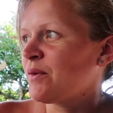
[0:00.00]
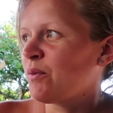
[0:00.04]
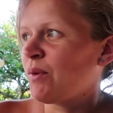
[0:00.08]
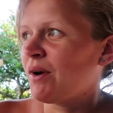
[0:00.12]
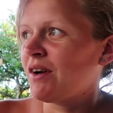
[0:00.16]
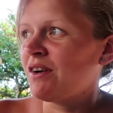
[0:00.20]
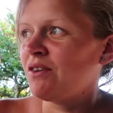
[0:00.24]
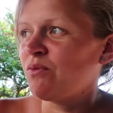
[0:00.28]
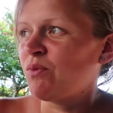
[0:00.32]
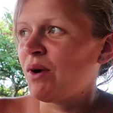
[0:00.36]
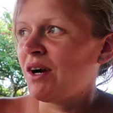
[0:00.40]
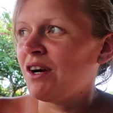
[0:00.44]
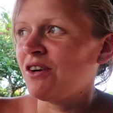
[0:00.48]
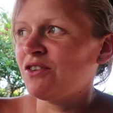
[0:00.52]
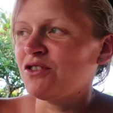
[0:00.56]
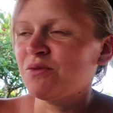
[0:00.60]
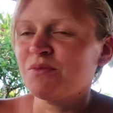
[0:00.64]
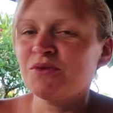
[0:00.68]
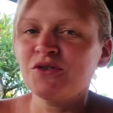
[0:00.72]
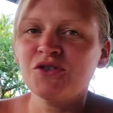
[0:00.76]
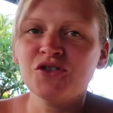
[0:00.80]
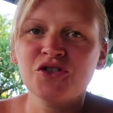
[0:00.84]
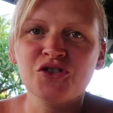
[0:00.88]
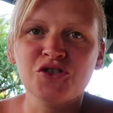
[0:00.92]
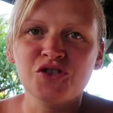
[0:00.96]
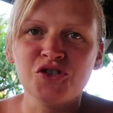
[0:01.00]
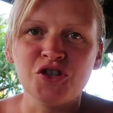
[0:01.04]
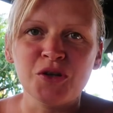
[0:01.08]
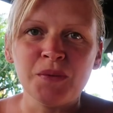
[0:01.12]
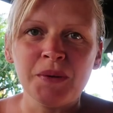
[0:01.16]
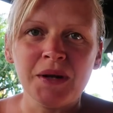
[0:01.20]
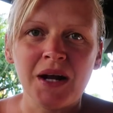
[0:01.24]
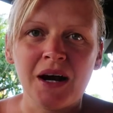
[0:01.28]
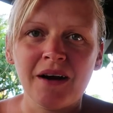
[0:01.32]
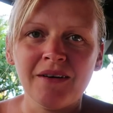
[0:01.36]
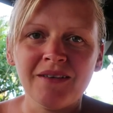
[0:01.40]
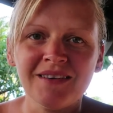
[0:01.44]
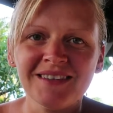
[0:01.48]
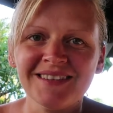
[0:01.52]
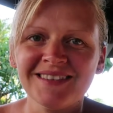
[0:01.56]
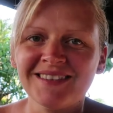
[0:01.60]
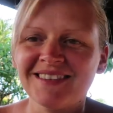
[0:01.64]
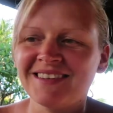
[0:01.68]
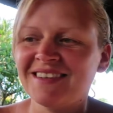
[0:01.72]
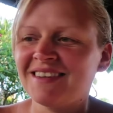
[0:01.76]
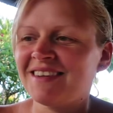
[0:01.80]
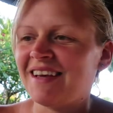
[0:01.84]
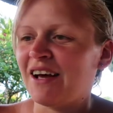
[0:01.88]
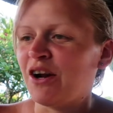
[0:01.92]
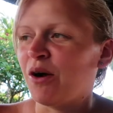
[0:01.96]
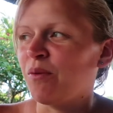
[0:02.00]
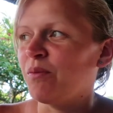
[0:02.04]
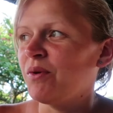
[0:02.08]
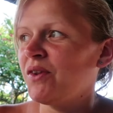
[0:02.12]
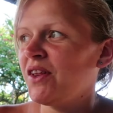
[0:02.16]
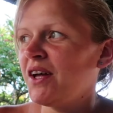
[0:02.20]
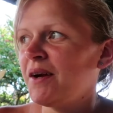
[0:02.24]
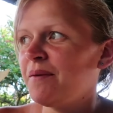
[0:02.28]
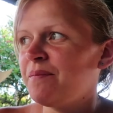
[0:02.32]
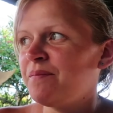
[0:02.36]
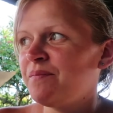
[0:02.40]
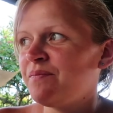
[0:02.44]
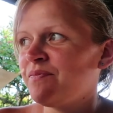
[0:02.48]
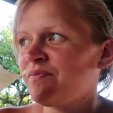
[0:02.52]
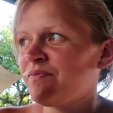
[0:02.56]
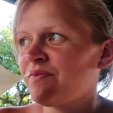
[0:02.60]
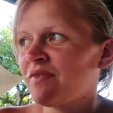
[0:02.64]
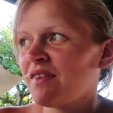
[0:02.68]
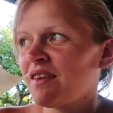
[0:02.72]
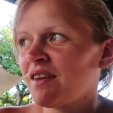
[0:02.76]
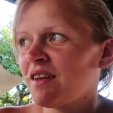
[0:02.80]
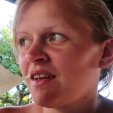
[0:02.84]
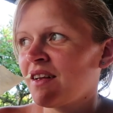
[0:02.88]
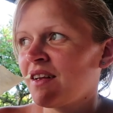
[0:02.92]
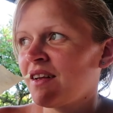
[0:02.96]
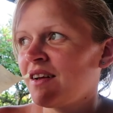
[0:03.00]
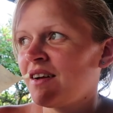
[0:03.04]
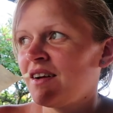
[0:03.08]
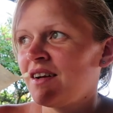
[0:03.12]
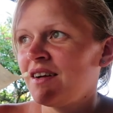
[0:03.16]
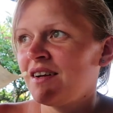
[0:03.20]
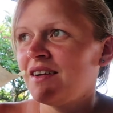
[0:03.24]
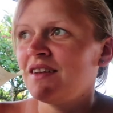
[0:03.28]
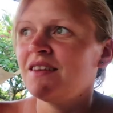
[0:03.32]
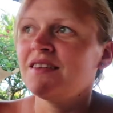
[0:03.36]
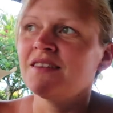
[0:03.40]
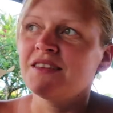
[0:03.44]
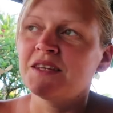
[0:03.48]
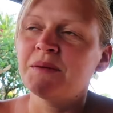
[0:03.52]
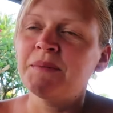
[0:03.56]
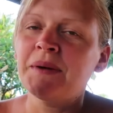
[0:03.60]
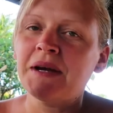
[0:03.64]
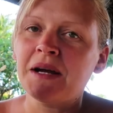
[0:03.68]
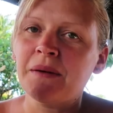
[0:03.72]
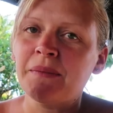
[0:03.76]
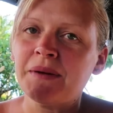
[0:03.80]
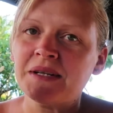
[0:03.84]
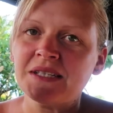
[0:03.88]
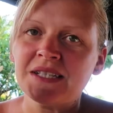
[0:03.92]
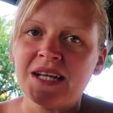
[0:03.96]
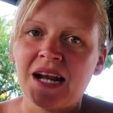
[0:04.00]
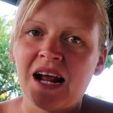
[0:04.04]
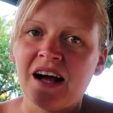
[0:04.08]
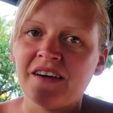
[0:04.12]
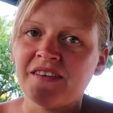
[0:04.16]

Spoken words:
Why can't someone just scoop it out and get on with it? They make a big deal